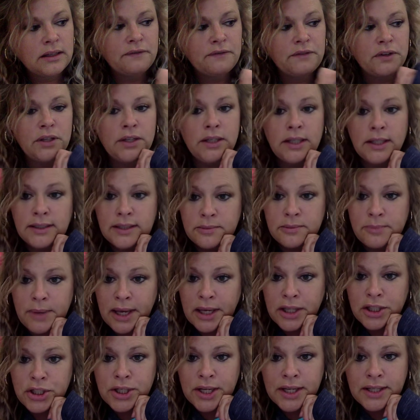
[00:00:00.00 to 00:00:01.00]
If you need to
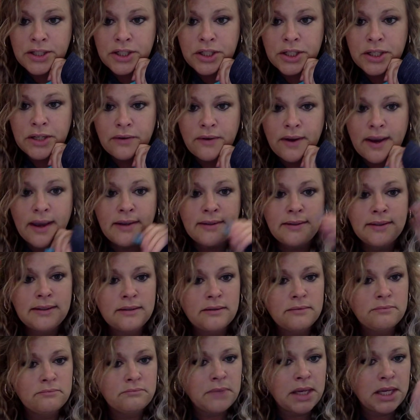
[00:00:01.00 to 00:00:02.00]
make a change and
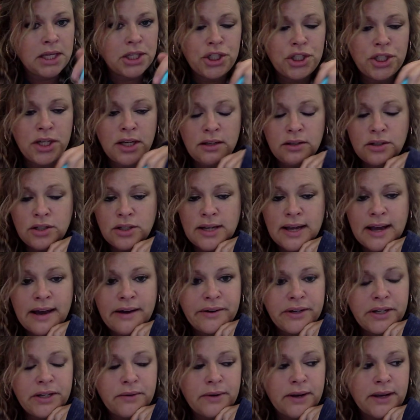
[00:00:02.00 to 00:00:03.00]
erase, make a change now
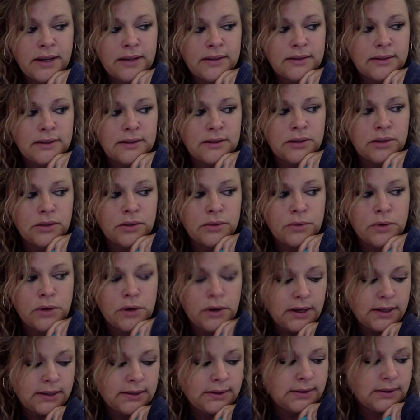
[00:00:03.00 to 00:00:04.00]
and erase. No
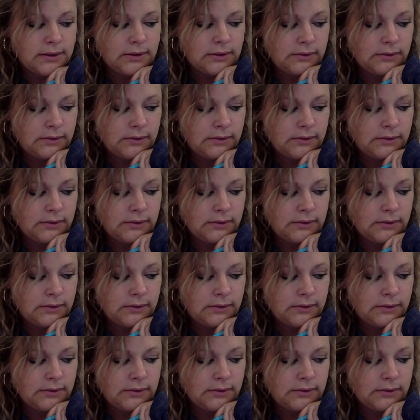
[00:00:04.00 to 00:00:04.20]
worries.